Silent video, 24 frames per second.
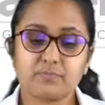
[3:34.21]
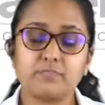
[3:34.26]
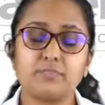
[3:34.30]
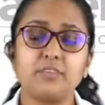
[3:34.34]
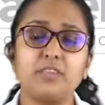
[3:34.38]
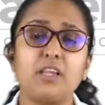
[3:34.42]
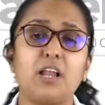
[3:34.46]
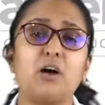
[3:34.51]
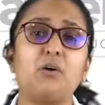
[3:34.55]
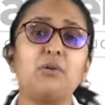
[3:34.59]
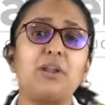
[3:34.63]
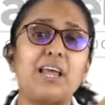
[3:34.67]

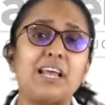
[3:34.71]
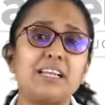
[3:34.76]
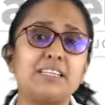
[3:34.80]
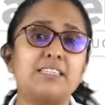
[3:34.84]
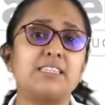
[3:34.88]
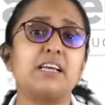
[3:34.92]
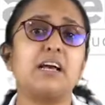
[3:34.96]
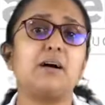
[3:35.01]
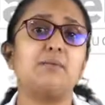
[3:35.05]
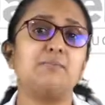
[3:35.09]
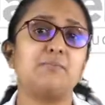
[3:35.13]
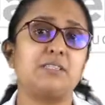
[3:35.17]
Now,
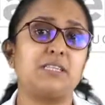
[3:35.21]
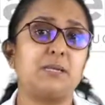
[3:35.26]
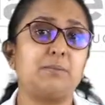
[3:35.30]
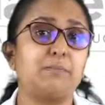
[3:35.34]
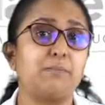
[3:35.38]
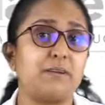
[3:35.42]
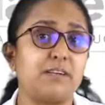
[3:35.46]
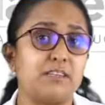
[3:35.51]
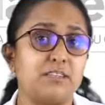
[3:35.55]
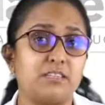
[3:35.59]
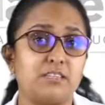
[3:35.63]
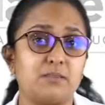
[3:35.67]
next comes the
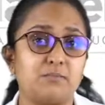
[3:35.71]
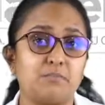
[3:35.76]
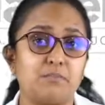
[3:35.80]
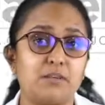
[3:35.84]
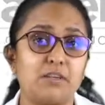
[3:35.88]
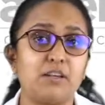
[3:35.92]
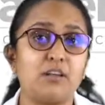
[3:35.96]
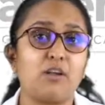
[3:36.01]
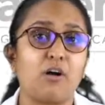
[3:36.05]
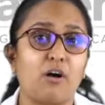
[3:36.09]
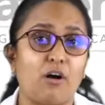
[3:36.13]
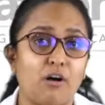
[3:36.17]

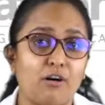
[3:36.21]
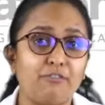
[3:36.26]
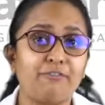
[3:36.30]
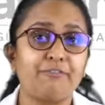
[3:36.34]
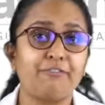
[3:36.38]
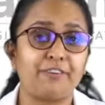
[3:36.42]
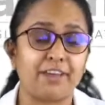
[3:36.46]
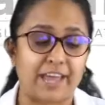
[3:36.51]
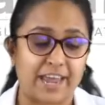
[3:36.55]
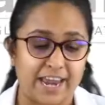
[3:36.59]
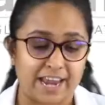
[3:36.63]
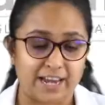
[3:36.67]
principle of
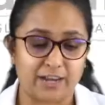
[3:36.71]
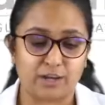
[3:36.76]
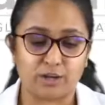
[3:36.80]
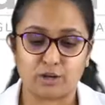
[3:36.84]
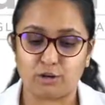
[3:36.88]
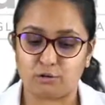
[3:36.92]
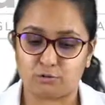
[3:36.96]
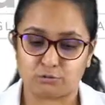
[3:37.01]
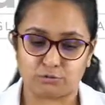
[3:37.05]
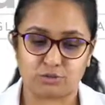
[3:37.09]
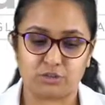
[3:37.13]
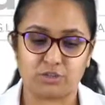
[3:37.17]

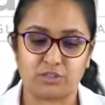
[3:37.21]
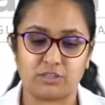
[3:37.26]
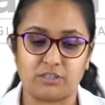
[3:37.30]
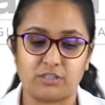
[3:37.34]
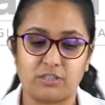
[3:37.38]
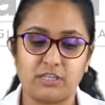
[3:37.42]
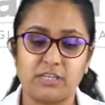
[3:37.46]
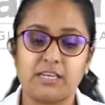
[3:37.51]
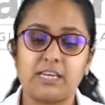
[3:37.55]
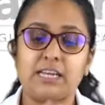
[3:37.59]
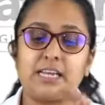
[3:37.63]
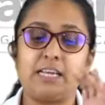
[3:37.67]
enclosure.
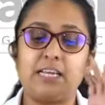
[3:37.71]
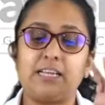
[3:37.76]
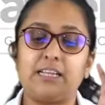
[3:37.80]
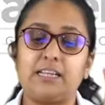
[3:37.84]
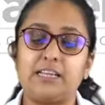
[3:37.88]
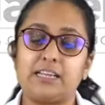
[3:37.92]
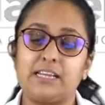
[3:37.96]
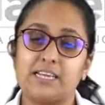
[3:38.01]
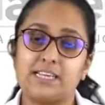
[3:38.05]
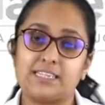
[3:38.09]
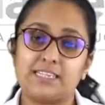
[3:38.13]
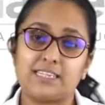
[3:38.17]
The
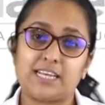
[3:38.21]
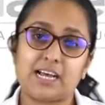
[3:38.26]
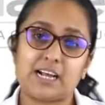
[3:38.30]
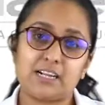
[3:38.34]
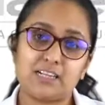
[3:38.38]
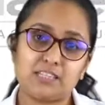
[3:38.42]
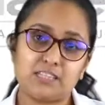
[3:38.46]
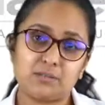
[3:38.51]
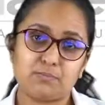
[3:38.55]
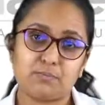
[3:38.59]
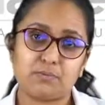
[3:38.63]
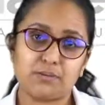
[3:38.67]

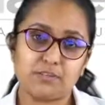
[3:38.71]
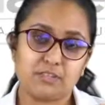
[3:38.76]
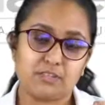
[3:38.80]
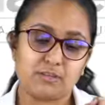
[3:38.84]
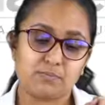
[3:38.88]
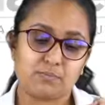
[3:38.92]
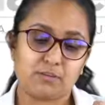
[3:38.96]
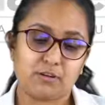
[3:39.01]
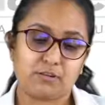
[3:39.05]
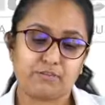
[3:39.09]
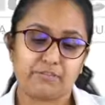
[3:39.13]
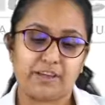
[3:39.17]
Gestalt's
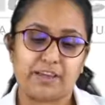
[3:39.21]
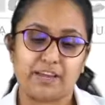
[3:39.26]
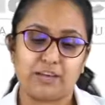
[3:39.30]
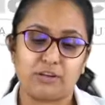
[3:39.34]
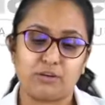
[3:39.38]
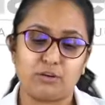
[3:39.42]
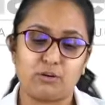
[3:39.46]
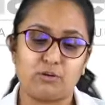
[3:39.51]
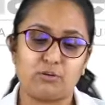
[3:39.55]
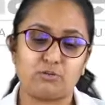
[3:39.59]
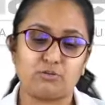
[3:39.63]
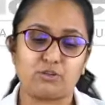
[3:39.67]
principle of
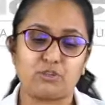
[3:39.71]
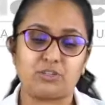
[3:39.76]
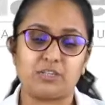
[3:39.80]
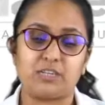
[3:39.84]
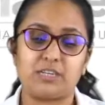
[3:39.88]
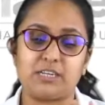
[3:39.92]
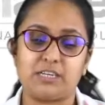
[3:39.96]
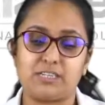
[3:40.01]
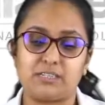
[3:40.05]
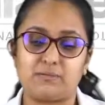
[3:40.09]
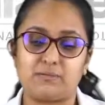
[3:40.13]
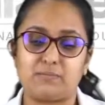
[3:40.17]
enclosure
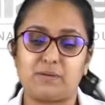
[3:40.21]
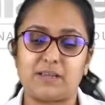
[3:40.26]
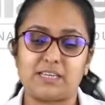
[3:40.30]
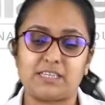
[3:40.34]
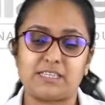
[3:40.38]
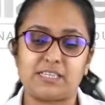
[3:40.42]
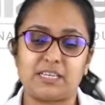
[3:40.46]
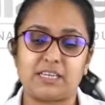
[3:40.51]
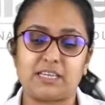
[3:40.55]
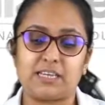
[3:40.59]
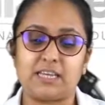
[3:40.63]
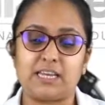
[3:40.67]
is
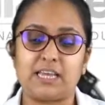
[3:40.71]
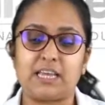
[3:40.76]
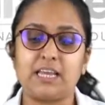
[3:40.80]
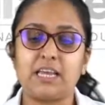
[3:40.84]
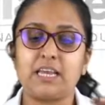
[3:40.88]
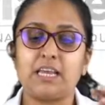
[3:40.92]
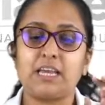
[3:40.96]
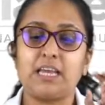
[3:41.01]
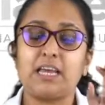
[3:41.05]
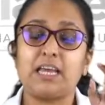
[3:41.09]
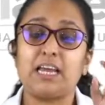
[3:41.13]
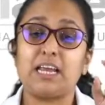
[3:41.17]
basically,
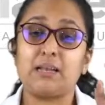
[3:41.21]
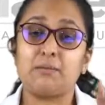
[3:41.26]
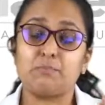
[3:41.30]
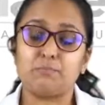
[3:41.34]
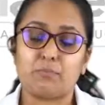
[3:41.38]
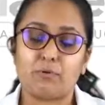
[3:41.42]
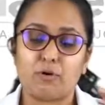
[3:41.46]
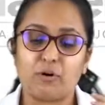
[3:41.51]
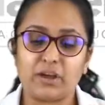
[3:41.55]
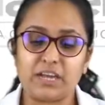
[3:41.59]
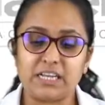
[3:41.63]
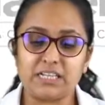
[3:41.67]
it
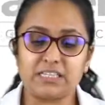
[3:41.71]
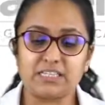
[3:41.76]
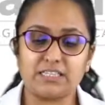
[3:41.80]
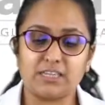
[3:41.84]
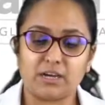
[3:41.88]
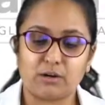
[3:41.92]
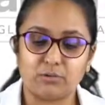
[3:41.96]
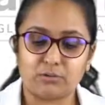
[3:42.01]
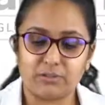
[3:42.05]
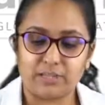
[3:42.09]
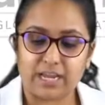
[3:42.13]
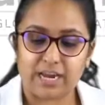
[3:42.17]
points
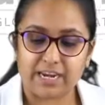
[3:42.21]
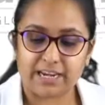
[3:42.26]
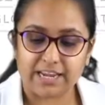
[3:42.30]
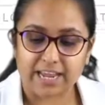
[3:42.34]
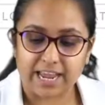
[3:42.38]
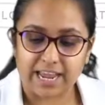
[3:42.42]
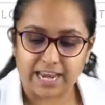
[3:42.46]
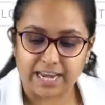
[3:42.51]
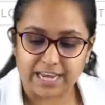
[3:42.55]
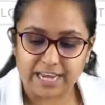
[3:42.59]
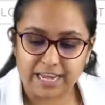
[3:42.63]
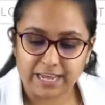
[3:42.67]
out that
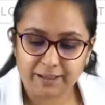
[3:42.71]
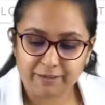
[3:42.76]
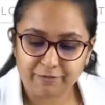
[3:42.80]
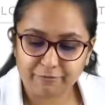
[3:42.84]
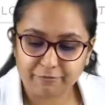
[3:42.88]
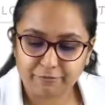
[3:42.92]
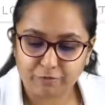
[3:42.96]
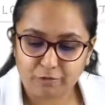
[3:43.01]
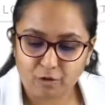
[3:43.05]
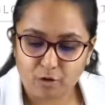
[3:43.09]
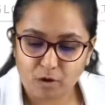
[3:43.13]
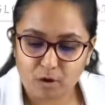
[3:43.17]
any
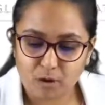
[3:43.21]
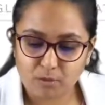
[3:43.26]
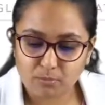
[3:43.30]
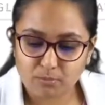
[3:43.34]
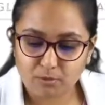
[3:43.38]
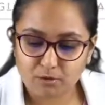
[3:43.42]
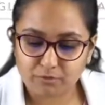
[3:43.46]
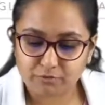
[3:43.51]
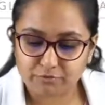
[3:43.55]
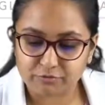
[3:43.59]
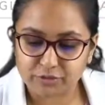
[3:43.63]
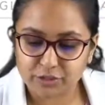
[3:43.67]
form
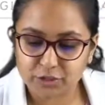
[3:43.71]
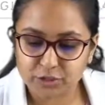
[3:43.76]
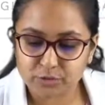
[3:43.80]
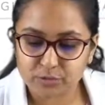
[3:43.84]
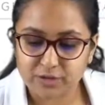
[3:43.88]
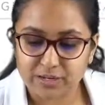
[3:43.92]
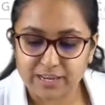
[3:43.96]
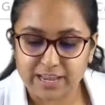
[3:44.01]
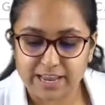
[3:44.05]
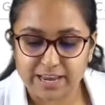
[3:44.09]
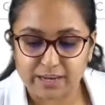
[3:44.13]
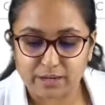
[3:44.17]
of visual
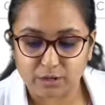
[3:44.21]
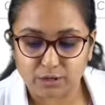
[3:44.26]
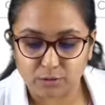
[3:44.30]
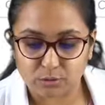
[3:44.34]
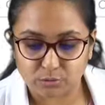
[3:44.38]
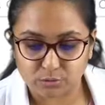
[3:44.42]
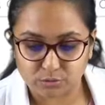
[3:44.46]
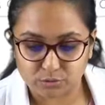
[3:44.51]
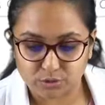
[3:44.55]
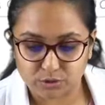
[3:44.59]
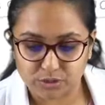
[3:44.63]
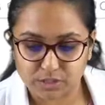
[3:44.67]

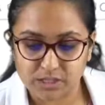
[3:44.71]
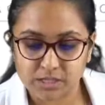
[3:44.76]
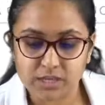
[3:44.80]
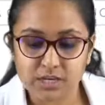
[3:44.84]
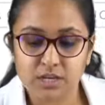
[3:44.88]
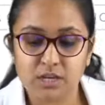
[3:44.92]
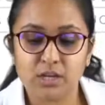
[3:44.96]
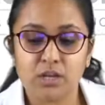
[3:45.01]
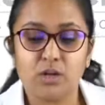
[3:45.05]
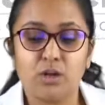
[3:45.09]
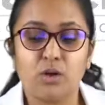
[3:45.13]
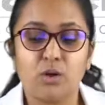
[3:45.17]
enclosure
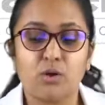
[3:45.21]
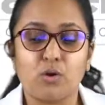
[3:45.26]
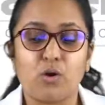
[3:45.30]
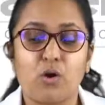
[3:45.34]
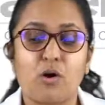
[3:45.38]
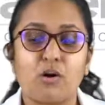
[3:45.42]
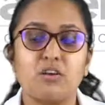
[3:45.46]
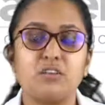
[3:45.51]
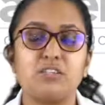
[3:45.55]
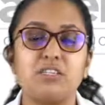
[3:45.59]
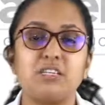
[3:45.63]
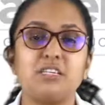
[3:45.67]

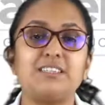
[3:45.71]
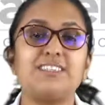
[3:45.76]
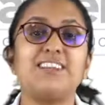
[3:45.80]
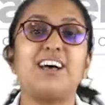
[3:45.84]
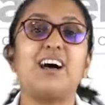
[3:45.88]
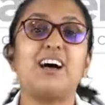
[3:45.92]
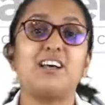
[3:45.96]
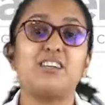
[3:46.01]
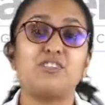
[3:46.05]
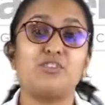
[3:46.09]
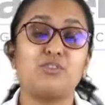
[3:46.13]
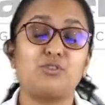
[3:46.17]
causes
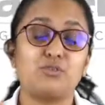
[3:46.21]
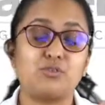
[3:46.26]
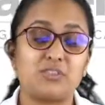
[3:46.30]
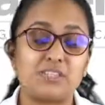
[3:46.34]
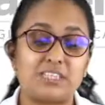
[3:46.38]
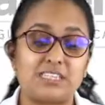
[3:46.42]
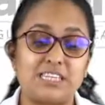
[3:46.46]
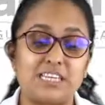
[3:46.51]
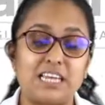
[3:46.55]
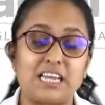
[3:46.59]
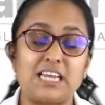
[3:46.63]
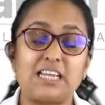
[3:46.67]
us to
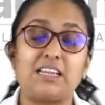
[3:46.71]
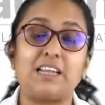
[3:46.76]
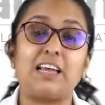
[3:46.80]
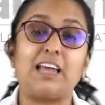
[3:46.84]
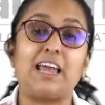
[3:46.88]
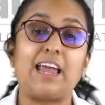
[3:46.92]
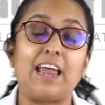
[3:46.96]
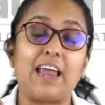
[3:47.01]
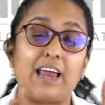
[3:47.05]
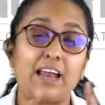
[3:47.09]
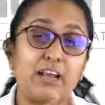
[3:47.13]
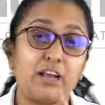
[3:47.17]
see the
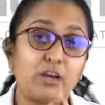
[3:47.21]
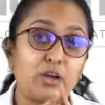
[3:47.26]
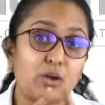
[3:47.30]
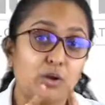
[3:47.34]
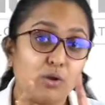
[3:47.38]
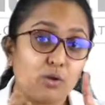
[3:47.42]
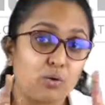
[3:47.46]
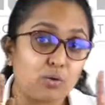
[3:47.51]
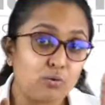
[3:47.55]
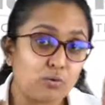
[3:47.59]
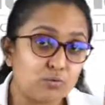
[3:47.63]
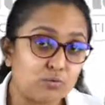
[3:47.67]

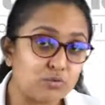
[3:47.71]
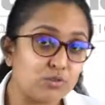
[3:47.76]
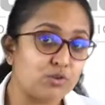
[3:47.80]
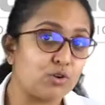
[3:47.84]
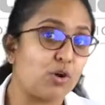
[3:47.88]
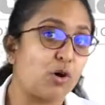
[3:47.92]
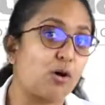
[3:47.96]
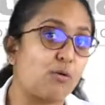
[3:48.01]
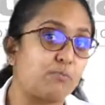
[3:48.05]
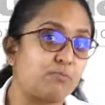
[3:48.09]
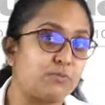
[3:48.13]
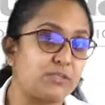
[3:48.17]
enclosed
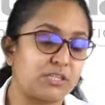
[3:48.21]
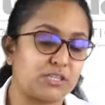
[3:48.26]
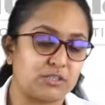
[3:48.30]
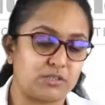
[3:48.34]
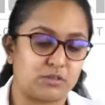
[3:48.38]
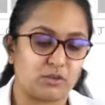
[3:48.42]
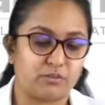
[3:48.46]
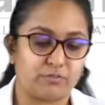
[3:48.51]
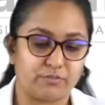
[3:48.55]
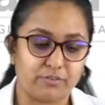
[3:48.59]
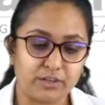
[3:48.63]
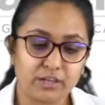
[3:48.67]
objects
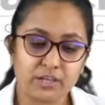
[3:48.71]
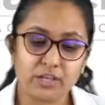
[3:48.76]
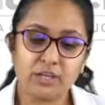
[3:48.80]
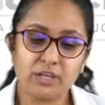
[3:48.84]
of a